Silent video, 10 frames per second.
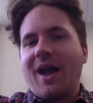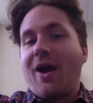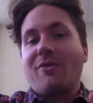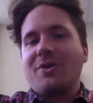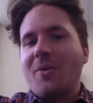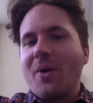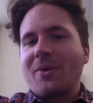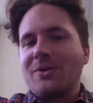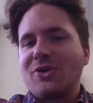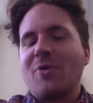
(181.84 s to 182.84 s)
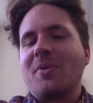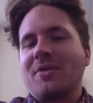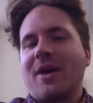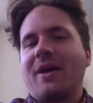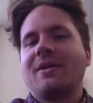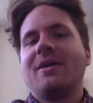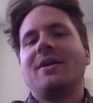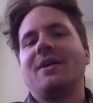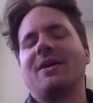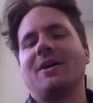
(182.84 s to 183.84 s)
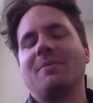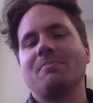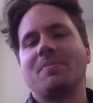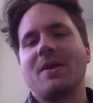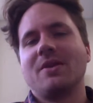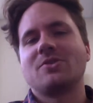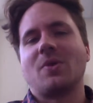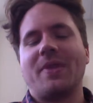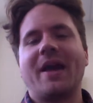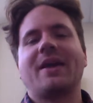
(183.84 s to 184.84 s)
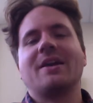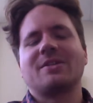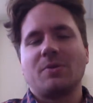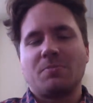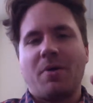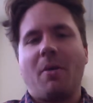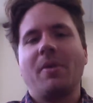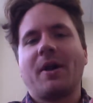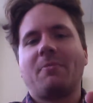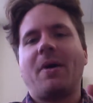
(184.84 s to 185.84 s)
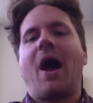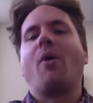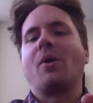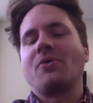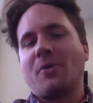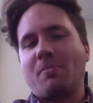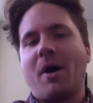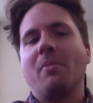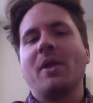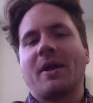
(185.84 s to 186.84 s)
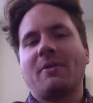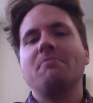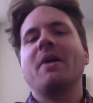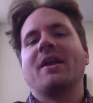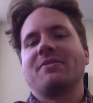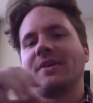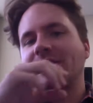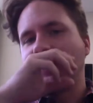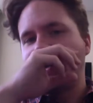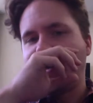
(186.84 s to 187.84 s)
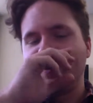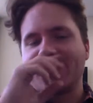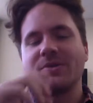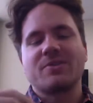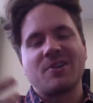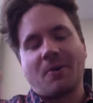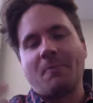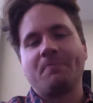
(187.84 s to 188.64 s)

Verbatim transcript: however you want to interpret that. So in that case, it was public power for public benefit also. So,